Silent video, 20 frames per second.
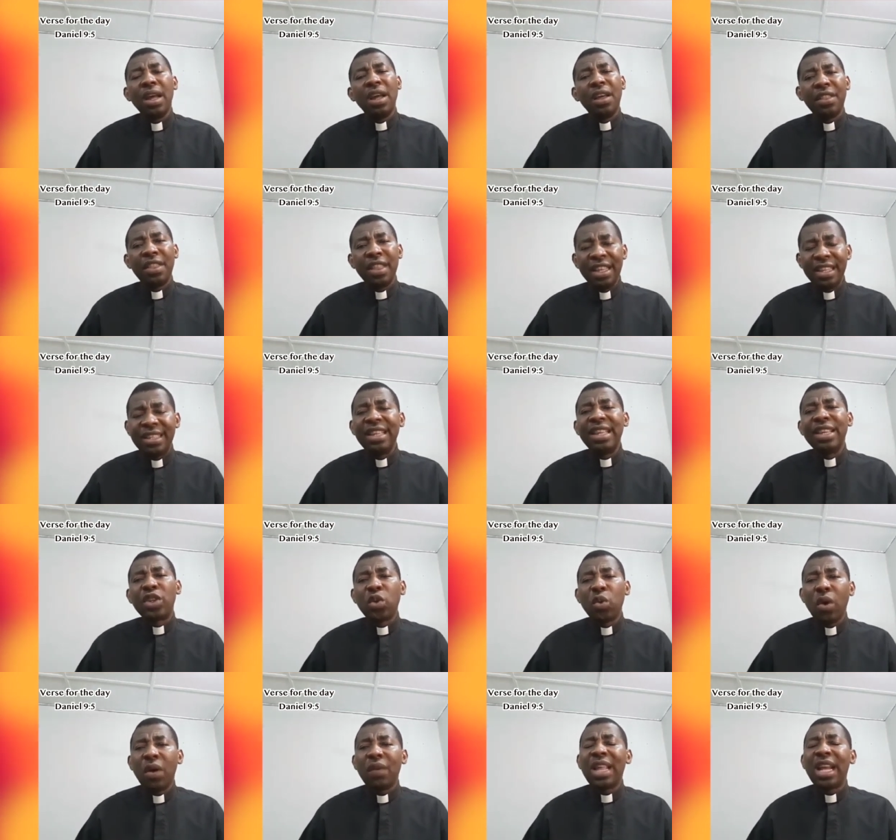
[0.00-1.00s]
This
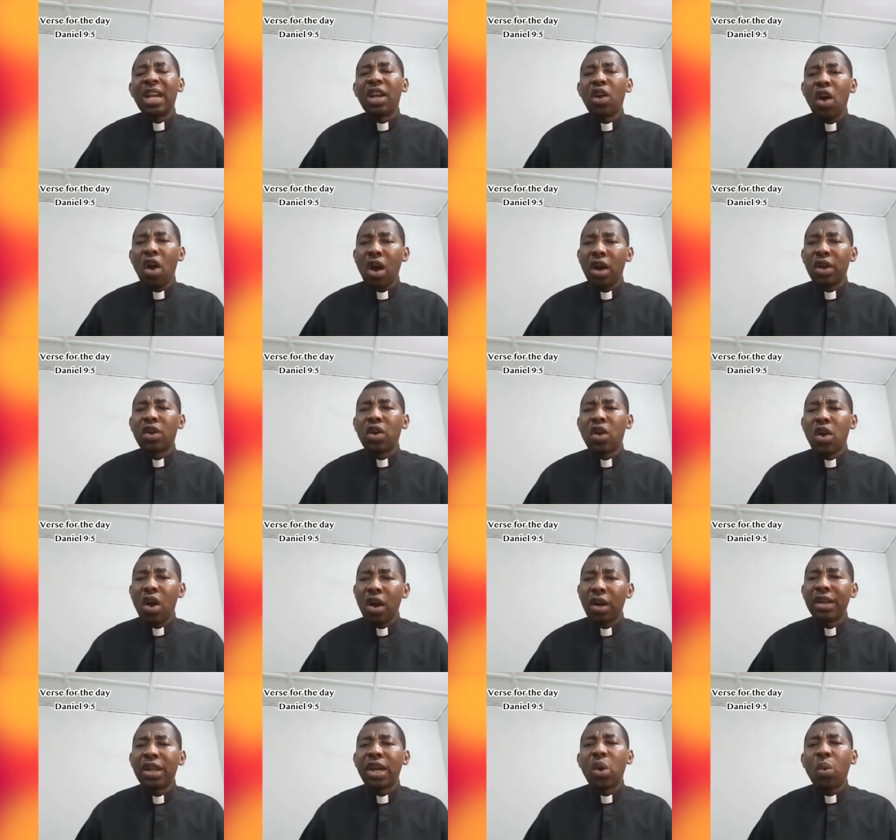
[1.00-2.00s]
is what the Lord
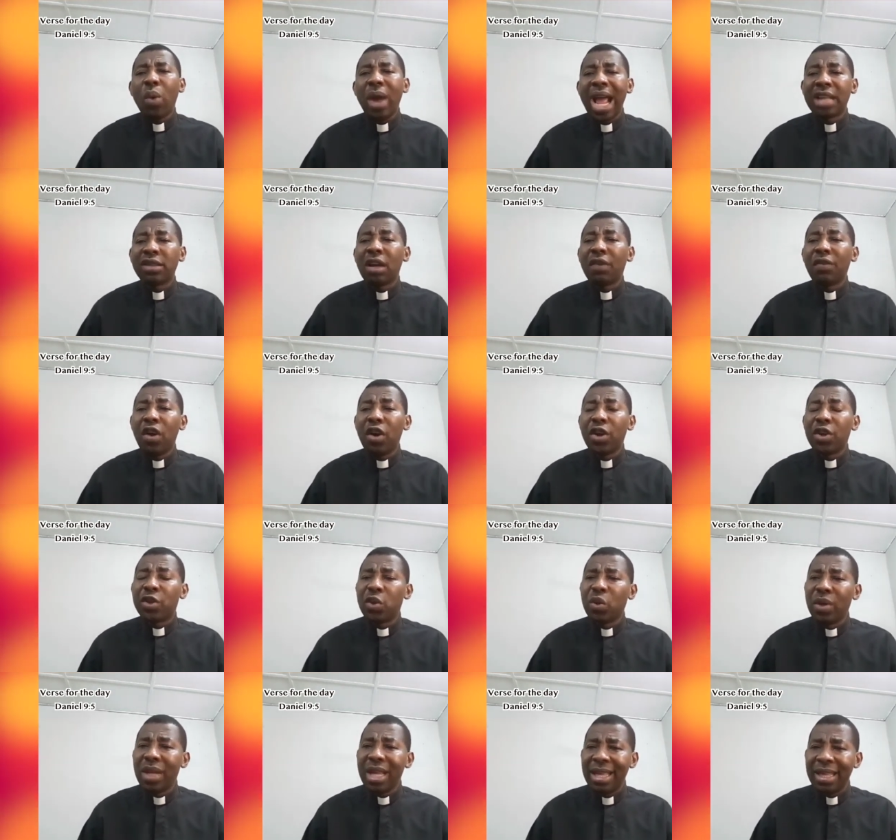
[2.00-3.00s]
God requires of us
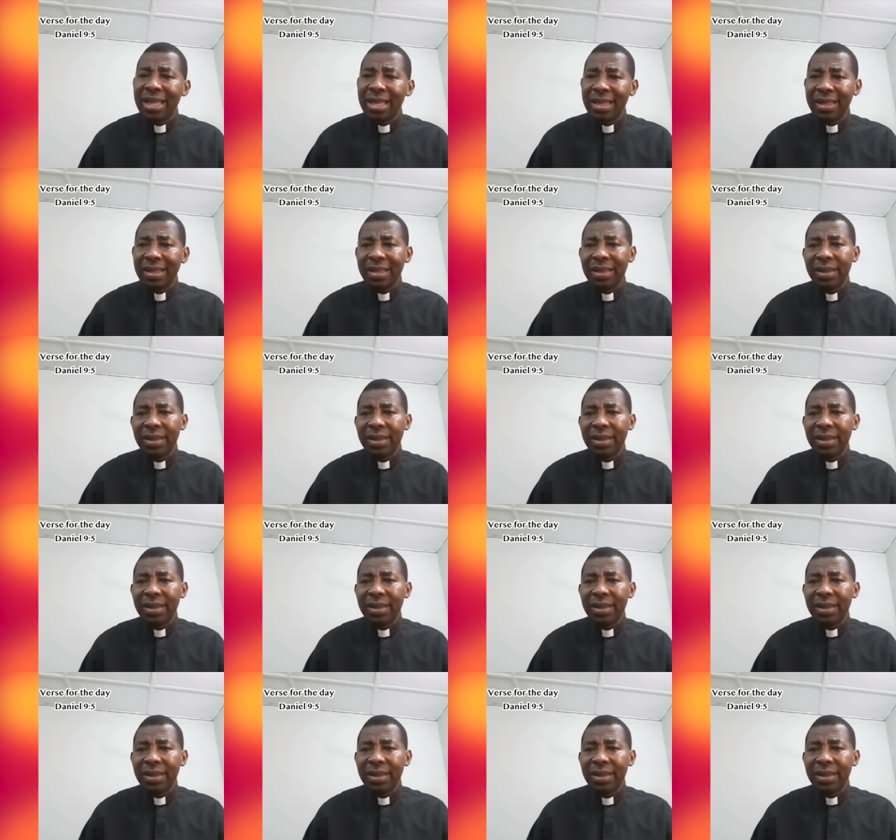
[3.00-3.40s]
today.